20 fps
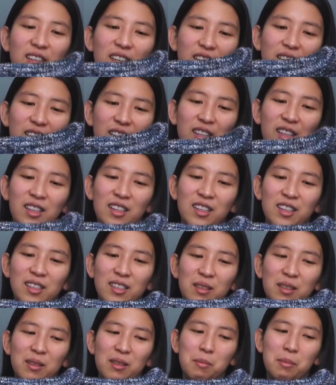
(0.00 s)

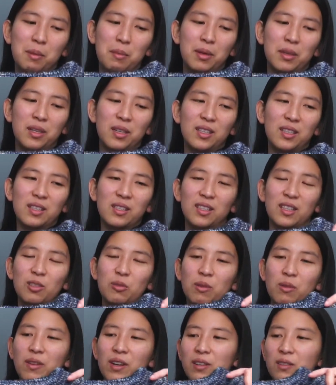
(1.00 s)
and my
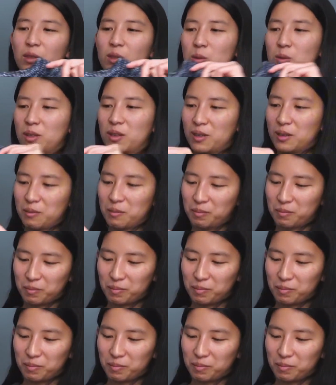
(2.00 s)
Monday/revival sweater.